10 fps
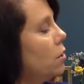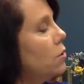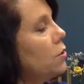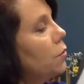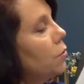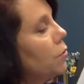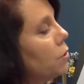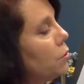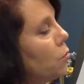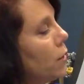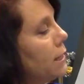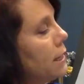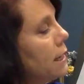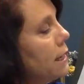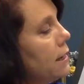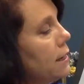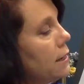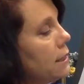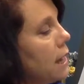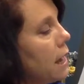So 20
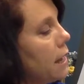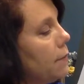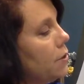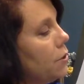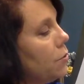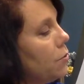times